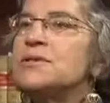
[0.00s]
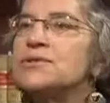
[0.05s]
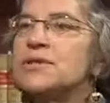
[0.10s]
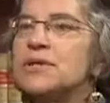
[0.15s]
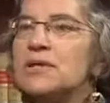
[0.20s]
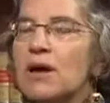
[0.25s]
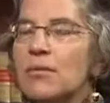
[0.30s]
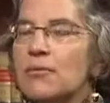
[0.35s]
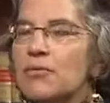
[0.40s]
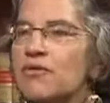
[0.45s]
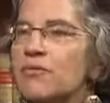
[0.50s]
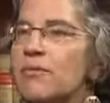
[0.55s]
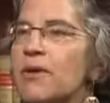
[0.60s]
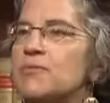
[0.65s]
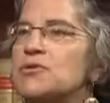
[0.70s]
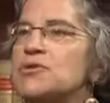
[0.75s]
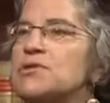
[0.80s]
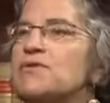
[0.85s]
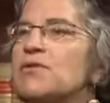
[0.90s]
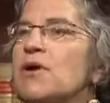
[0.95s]
there's a number of
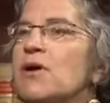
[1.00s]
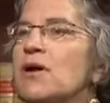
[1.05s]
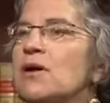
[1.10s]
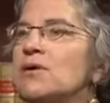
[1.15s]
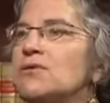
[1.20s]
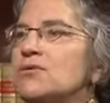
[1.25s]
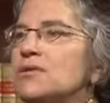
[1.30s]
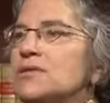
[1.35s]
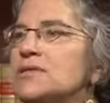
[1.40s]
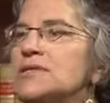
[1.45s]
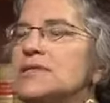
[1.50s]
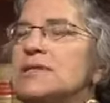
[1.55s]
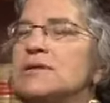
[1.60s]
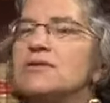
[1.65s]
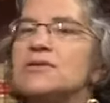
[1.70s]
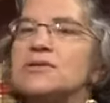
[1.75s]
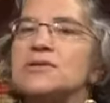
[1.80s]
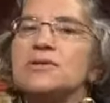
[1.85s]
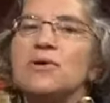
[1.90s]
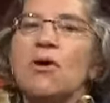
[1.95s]
members of Congress,
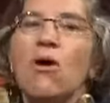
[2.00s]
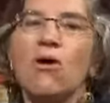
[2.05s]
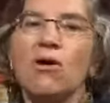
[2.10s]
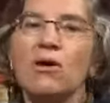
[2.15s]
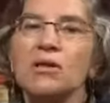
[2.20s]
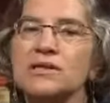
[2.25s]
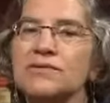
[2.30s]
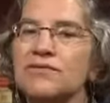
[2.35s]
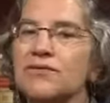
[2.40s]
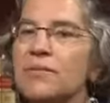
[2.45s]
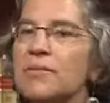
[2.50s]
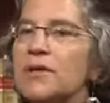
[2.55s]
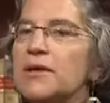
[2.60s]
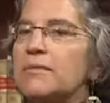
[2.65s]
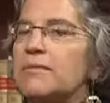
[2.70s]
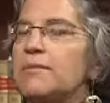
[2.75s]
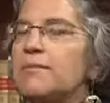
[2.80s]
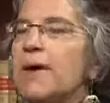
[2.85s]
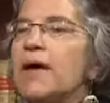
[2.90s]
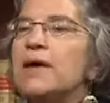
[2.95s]
there's calls from
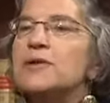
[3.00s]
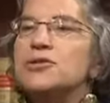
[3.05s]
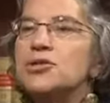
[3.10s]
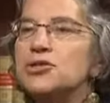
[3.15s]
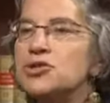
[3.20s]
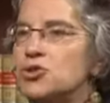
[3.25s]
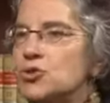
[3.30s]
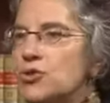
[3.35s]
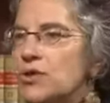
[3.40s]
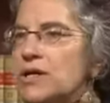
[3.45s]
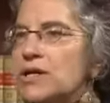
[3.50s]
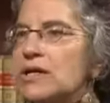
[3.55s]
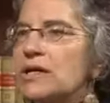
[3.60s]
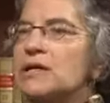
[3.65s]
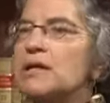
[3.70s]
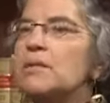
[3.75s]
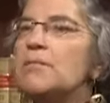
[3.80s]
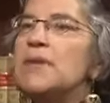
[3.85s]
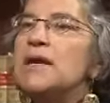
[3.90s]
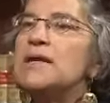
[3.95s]
the punditry
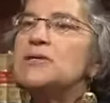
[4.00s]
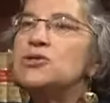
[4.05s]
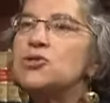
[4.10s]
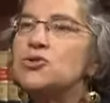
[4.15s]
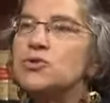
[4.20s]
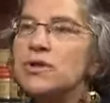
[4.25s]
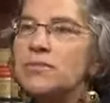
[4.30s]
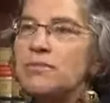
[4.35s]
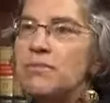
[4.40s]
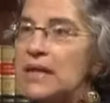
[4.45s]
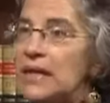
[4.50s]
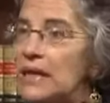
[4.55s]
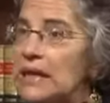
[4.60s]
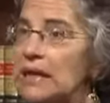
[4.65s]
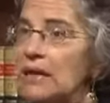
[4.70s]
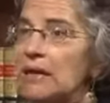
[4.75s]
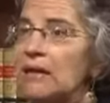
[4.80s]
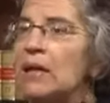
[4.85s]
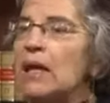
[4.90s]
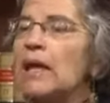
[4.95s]
in the mainstream
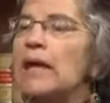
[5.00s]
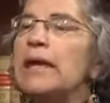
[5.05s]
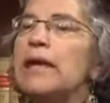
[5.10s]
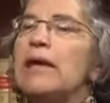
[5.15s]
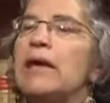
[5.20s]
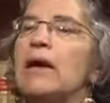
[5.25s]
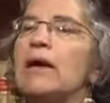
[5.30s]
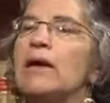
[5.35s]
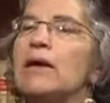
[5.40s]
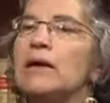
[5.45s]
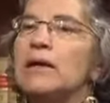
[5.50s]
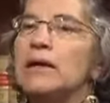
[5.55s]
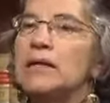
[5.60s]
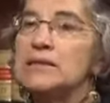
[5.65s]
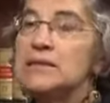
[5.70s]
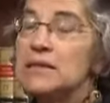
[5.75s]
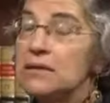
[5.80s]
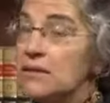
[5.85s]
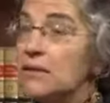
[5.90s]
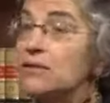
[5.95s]
media
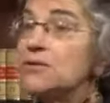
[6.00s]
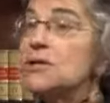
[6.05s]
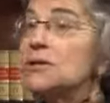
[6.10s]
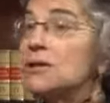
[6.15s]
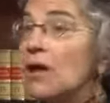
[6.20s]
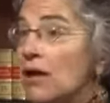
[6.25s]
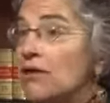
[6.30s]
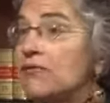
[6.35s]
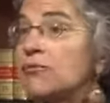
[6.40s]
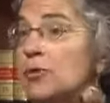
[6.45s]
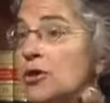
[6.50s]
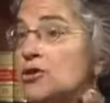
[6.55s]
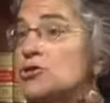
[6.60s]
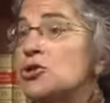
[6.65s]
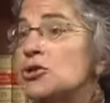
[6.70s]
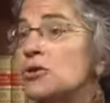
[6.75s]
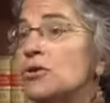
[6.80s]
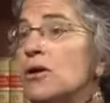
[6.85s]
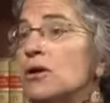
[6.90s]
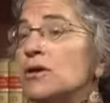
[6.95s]
There's a lot of
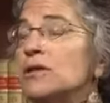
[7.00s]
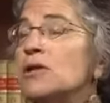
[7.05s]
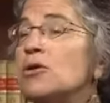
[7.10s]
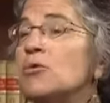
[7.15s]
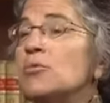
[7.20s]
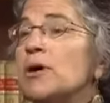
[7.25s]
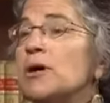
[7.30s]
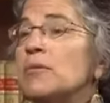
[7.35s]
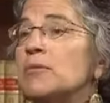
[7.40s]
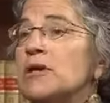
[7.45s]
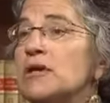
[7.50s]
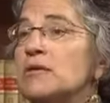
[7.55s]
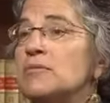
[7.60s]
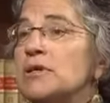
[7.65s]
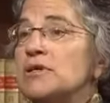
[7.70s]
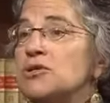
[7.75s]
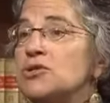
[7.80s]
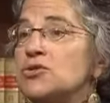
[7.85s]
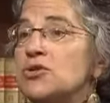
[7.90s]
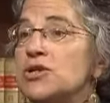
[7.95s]
pressure on the Obama
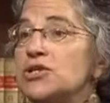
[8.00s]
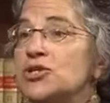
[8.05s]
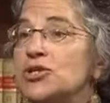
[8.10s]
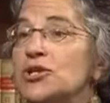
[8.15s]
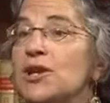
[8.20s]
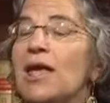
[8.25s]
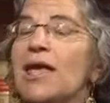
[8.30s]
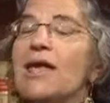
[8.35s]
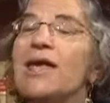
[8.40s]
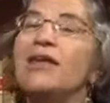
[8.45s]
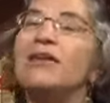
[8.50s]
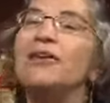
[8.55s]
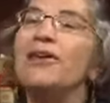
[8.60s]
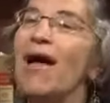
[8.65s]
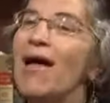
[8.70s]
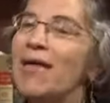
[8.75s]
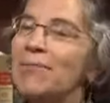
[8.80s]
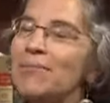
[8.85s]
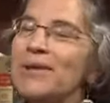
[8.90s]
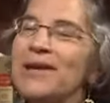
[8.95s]
administration,
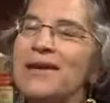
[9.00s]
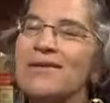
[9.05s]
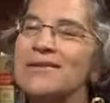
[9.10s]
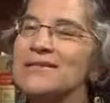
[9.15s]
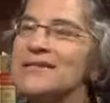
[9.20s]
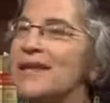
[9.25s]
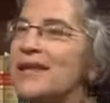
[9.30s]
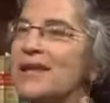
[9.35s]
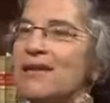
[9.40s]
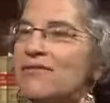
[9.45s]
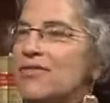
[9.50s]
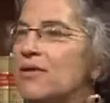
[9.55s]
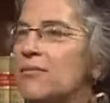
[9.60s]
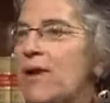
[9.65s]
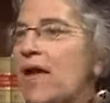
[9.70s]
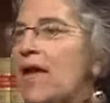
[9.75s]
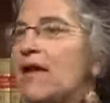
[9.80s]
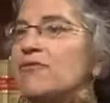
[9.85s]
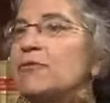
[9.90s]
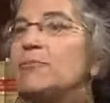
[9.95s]
not because any of
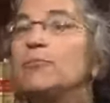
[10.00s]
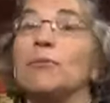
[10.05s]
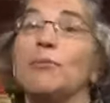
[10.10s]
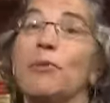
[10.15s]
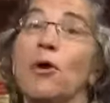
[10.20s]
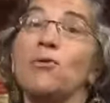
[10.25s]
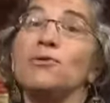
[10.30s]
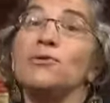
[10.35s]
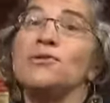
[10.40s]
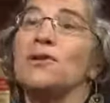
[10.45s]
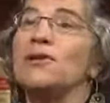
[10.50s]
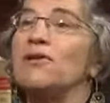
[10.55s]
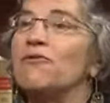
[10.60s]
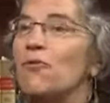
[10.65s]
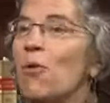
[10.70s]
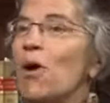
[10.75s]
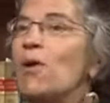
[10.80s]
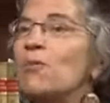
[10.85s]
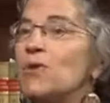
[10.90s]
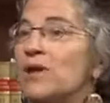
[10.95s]
them have a proposal
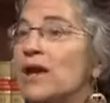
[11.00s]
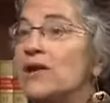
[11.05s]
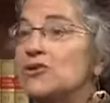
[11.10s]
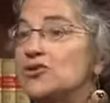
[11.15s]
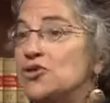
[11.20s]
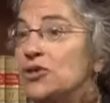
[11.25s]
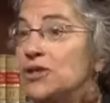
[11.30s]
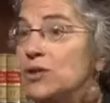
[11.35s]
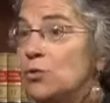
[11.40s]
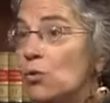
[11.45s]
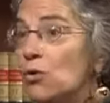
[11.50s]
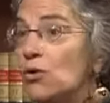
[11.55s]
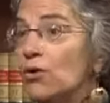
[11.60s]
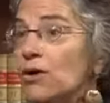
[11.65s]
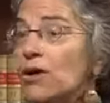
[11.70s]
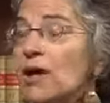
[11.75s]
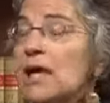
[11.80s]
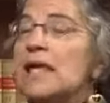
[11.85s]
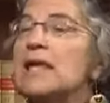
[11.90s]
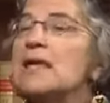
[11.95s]
of what would actually
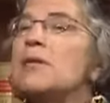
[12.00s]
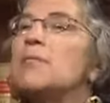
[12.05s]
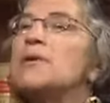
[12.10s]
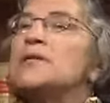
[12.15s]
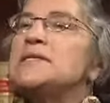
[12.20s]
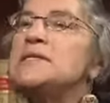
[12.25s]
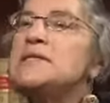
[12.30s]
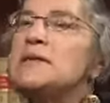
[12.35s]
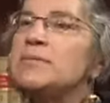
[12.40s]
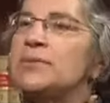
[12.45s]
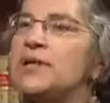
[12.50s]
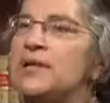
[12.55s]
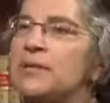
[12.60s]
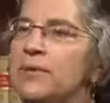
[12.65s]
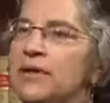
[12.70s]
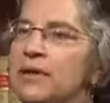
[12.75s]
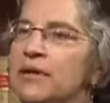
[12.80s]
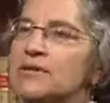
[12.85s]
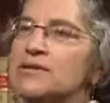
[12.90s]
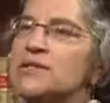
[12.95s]
work, but simply
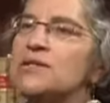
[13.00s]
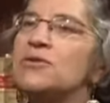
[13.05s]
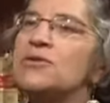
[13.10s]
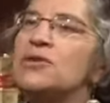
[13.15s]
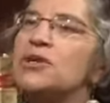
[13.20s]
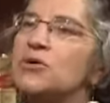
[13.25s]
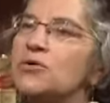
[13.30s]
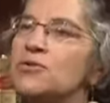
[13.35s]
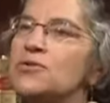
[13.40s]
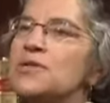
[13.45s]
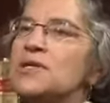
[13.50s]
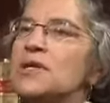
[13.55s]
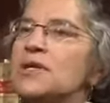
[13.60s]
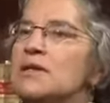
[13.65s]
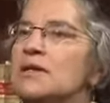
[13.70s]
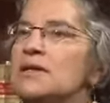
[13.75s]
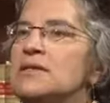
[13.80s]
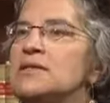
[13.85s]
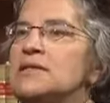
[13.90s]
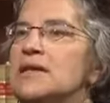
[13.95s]
because they're
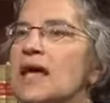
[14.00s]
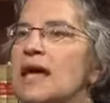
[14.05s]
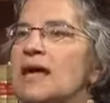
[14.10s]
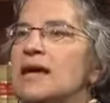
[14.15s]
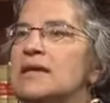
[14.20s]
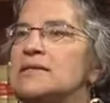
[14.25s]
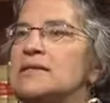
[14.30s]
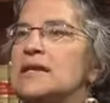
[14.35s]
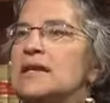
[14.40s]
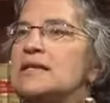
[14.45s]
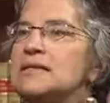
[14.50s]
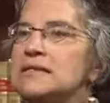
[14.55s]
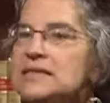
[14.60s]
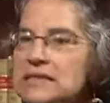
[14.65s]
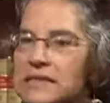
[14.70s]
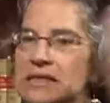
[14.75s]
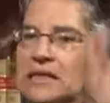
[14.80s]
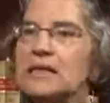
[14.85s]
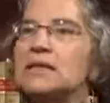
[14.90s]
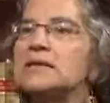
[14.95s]
using this as a
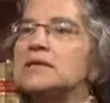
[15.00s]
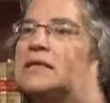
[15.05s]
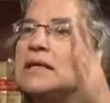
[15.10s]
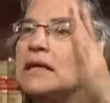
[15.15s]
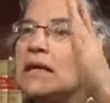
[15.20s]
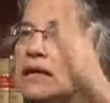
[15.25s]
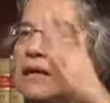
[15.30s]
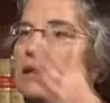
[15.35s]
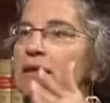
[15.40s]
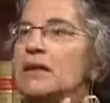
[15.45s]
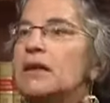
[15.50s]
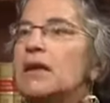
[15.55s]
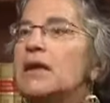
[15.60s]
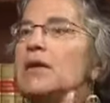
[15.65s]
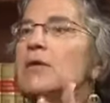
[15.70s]
stick to hit